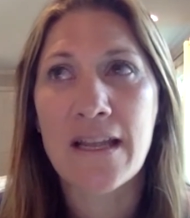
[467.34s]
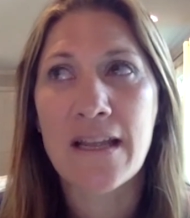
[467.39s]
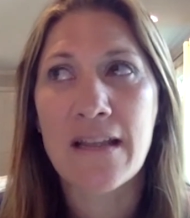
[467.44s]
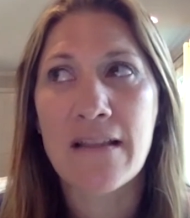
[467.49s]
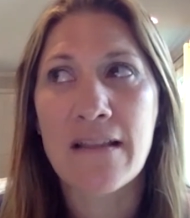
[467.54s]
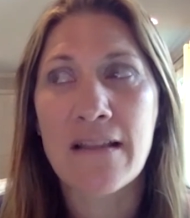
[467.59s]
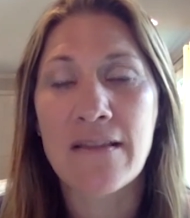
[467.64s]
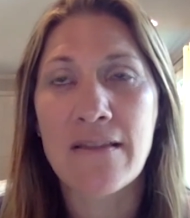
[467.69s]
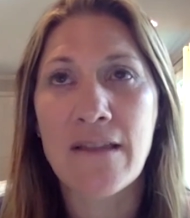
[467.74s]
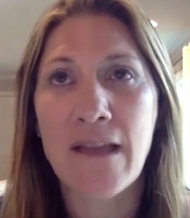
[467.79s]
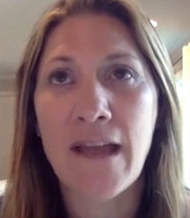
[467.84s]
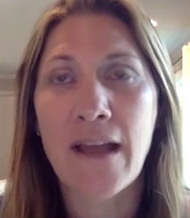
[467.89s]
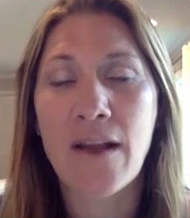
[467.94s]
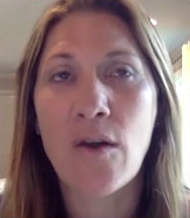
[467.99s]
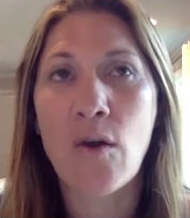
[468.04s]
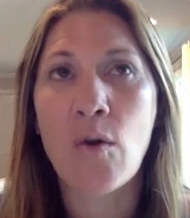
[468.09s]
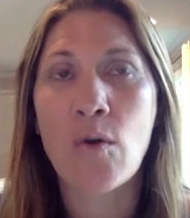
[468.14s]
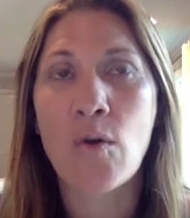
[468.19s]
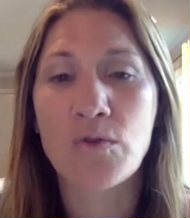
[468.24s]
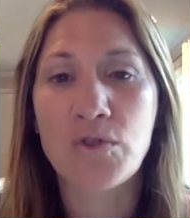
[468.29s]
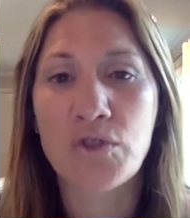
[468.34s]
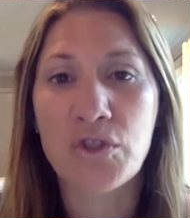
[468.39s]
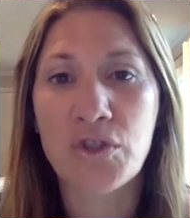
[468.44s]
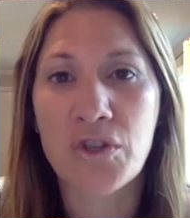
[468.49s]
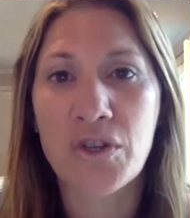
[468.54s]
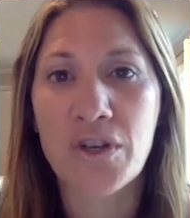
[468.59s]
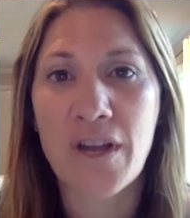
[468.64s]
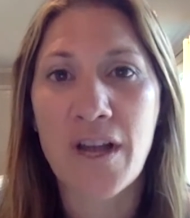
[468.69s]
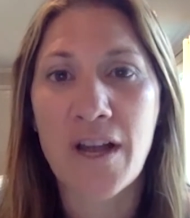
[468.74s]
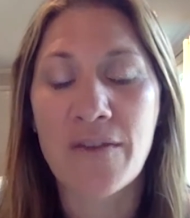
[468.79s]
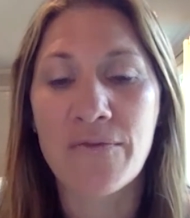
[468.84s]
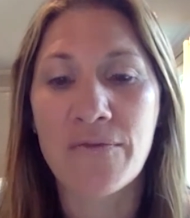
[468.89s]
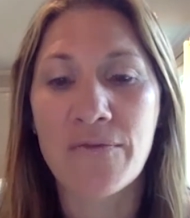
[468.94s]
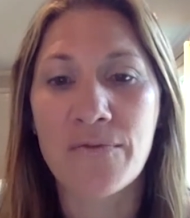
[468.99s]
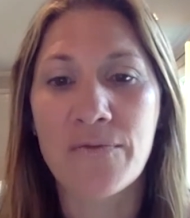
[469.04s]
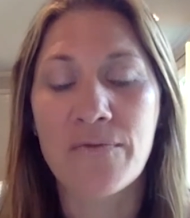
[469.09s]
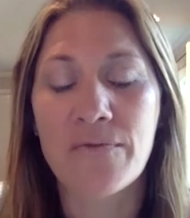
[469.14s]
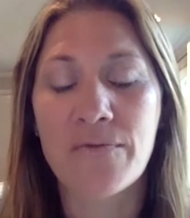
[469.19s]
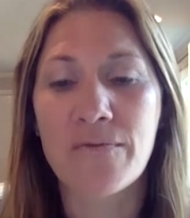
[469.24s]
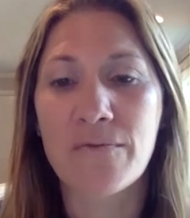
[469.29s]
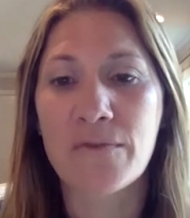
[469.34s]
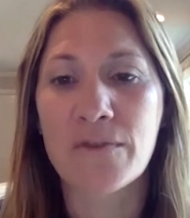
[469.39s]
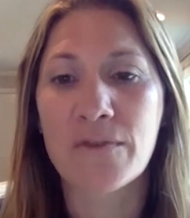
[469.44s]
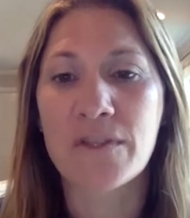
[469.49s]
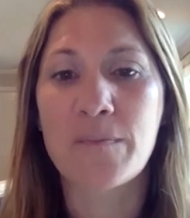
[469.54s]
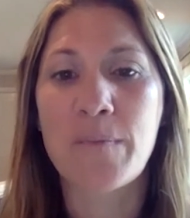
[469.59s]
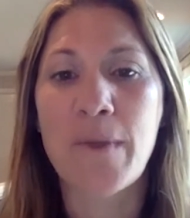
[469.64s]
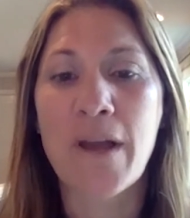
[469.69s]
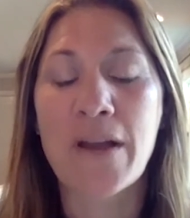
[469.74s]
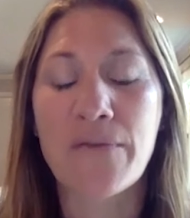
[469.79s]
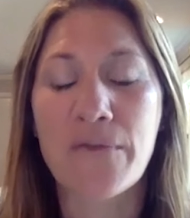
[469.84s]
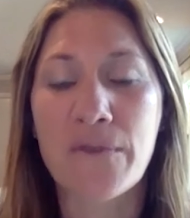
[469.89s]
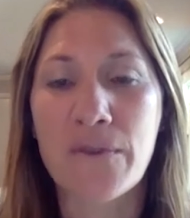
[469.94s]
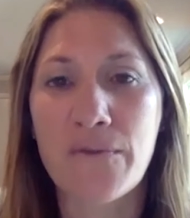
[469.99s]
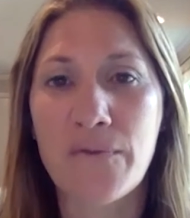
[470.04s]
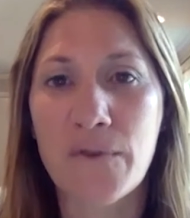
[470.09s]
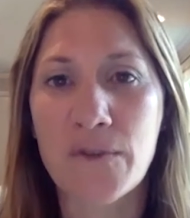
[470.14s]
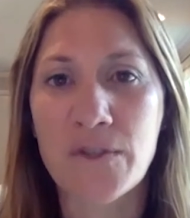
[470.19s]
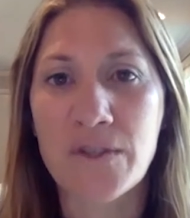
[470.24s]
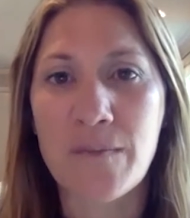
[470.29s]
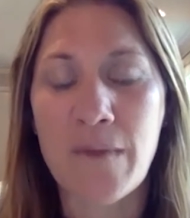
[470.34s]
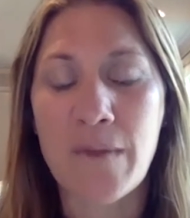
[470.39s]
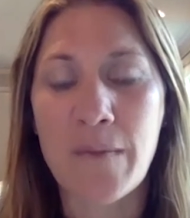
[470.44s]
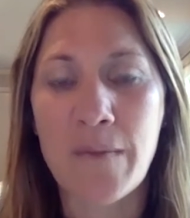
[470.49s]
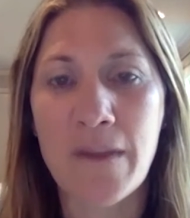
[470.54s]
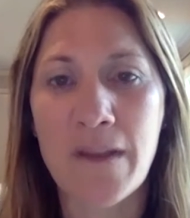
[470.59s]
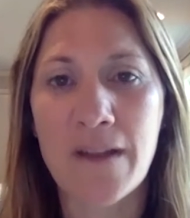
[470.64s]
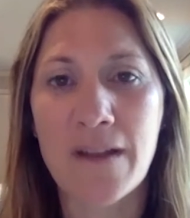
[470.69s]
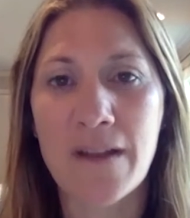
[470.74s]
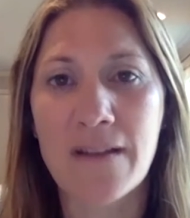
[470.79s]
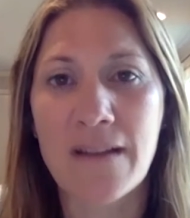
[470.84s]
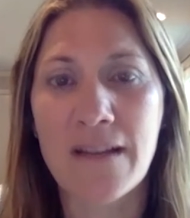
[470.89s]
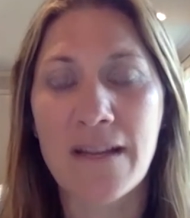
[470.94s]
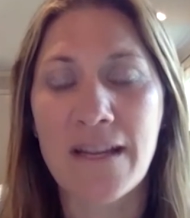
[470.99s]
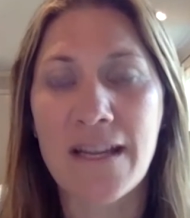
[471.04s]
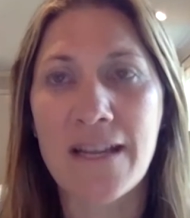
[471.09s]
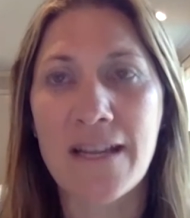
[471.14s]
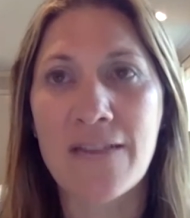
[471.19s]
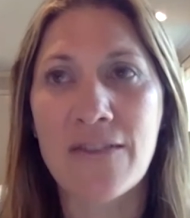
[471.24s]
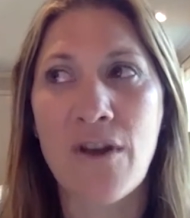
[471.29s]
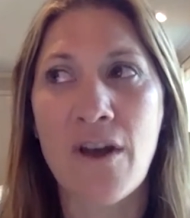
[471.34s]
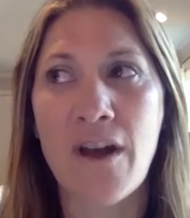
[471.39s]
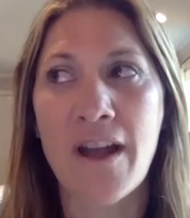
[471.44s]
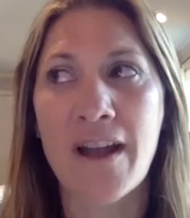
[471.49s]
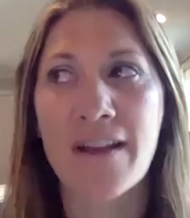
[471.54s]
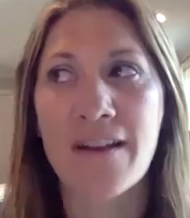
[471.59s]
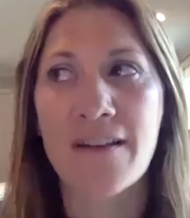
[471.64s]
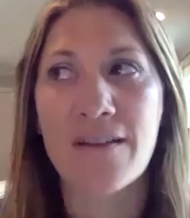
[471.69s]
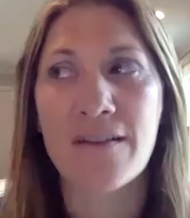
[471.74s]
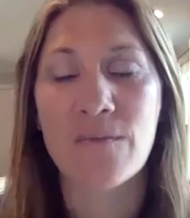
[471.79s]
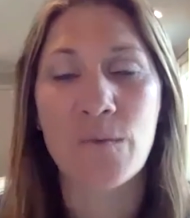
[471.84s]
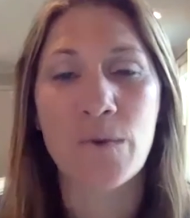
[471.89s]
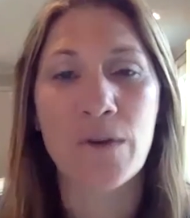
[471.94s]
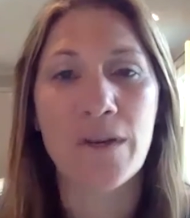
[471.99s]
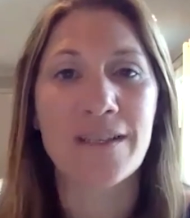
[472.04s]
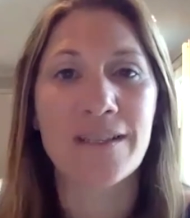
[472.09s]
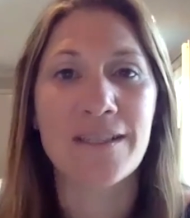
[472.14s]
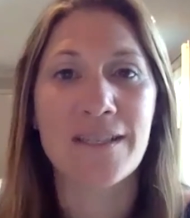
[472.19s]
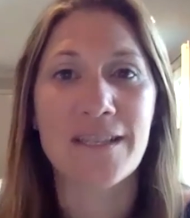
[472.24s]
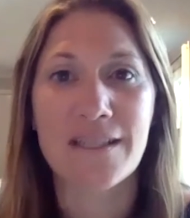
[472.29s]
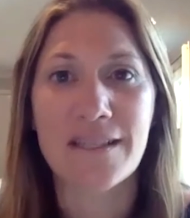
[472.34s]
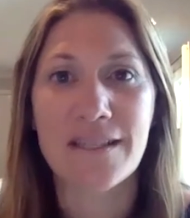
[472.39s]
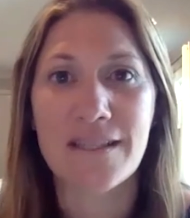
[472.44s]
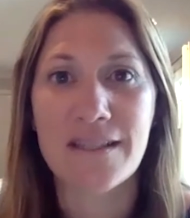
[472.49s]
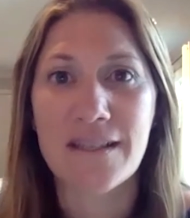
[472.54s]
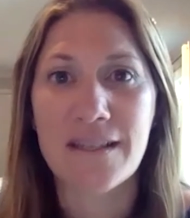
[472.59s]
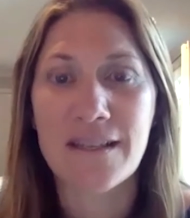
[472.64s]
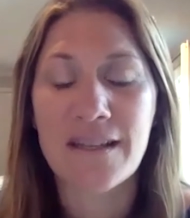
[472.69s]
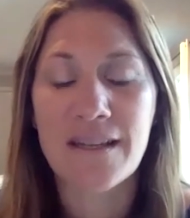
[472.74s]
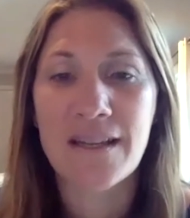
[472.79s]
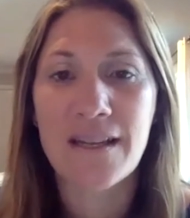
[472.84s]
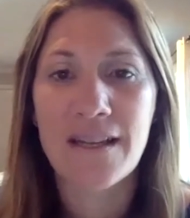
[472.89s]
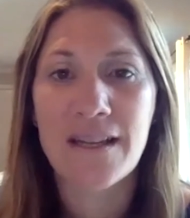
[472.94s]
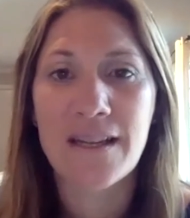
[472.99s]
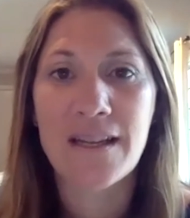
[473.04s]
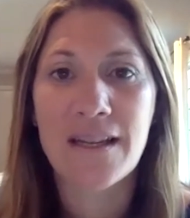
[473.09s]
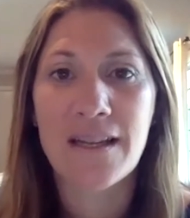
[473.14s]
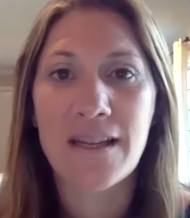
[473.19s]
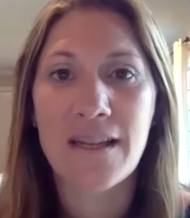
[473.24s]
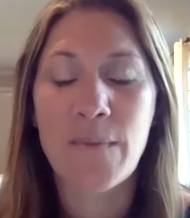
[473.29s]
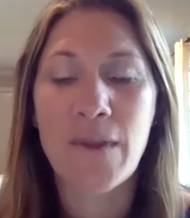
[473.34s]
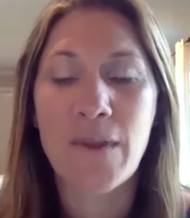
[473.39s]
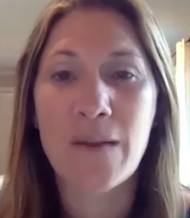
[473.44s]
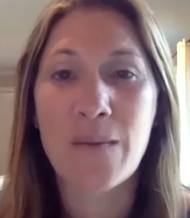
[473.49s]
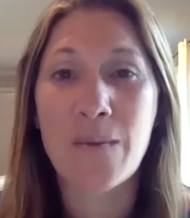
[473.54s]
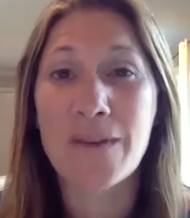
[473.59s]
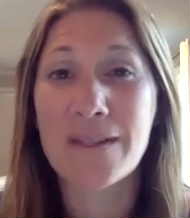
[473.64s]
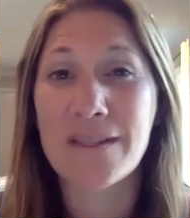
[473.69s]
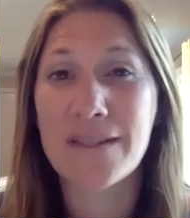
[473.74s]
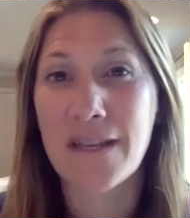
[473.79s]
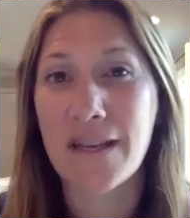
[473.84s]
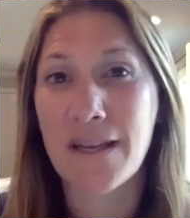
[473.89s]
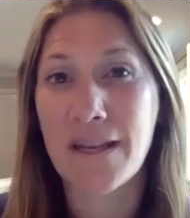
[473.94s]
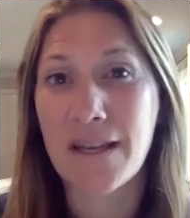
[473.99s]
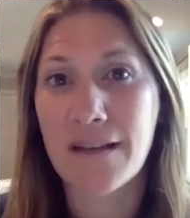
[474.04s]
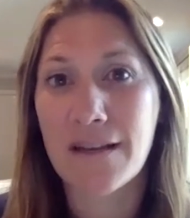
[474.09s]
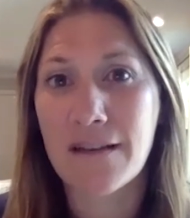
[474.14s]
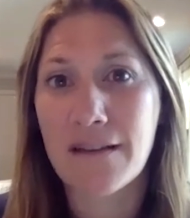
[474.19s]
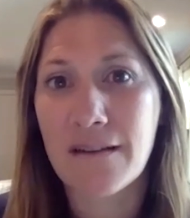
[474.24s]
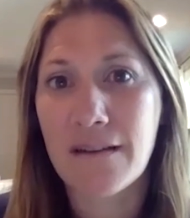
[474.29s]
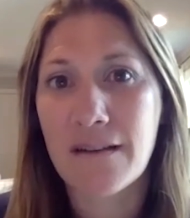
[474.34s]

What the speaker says: that culture of respect for the First Amendment that he thought would exist in many ways didn't.